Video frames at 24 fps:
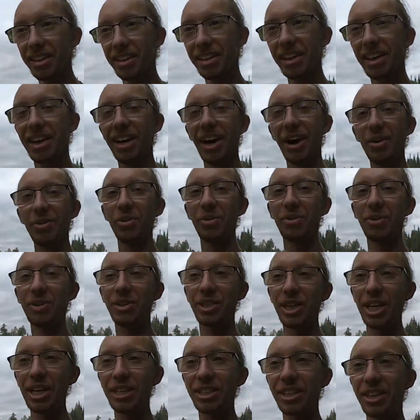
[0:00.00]
I will be
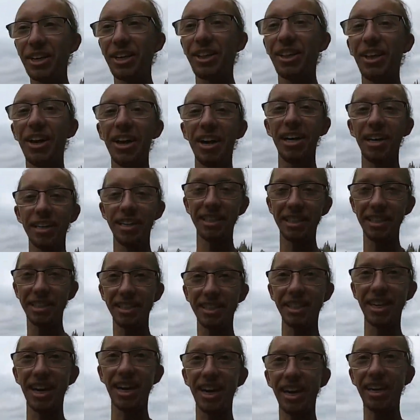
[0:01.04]
changing a lot
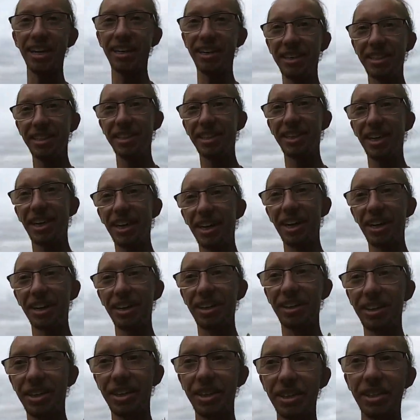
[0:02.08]
inside
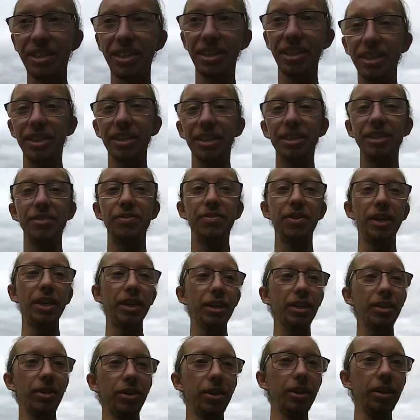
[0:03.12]
this
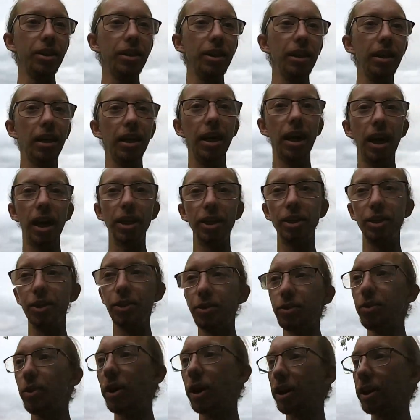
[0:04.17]
vehicle. I
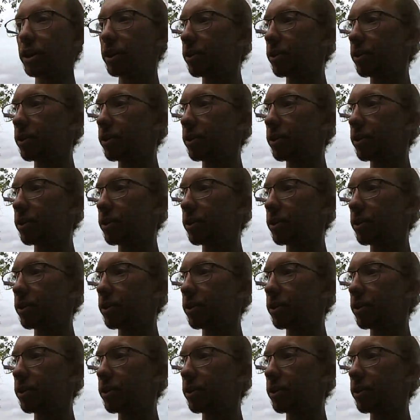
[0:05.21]
do want to